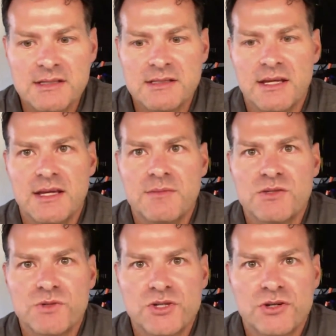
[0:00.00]
the same as
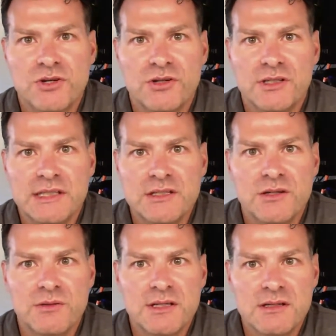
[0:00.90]
what you're currently
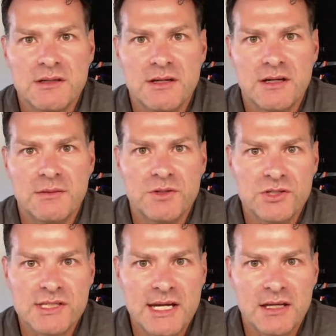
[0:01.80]
doing. You're
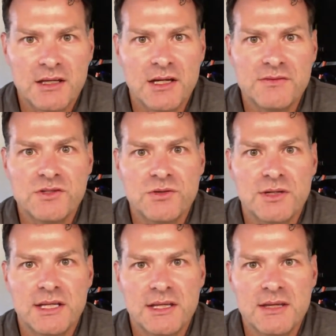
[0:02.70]
just adding cuffs to
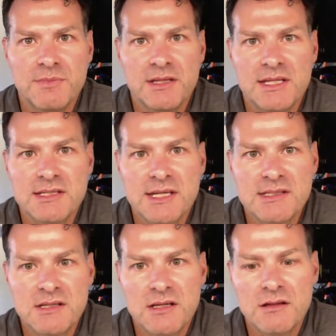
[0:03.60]
it and keeping the
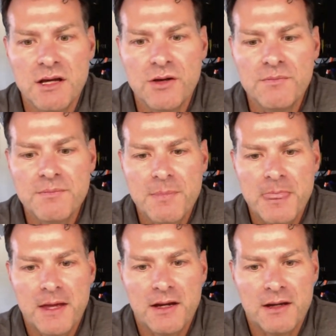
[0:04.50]
intensity low.
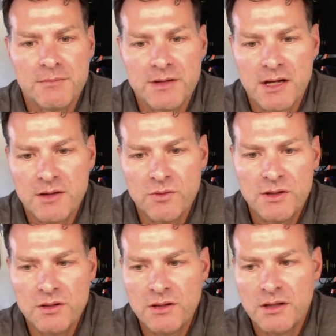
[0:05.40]
But I
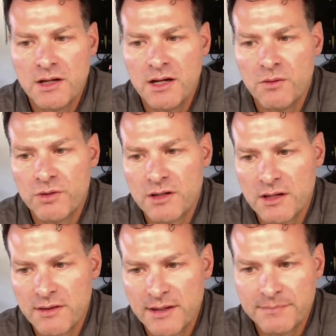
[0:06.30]
will work
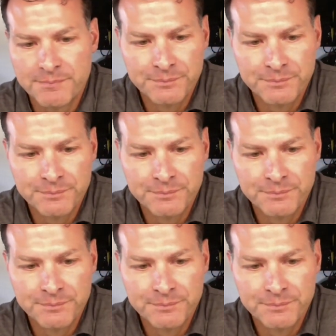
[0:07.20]
on that.